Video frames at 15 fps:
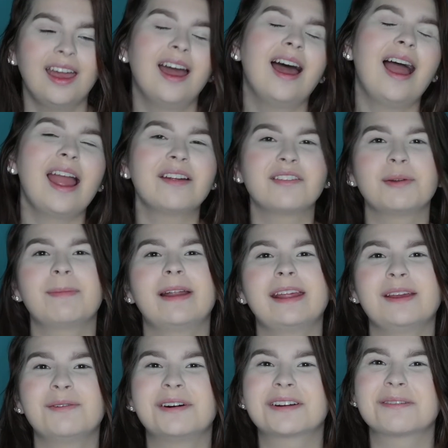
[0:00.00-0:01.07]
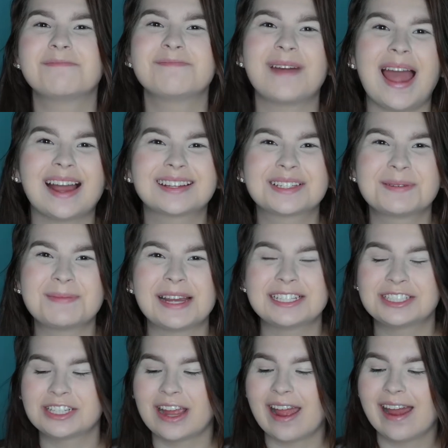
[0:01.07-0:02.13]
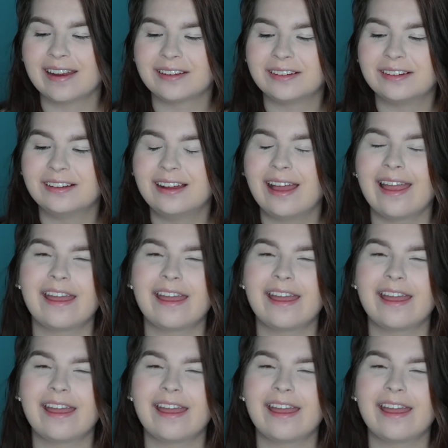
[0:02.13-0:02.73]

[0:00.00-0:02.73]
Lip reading: Hi everybody, welcome back to my channel.